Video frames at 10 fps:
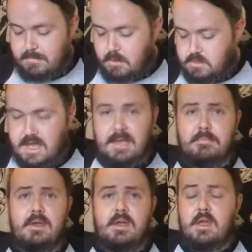demo
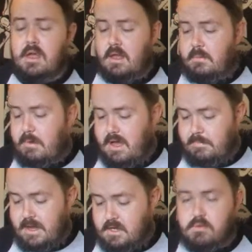tape
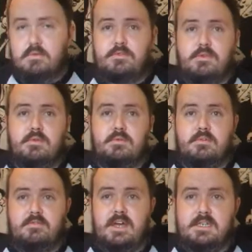by a band called
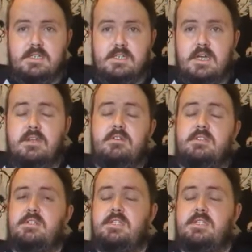Funeral Advantage. Now, I know it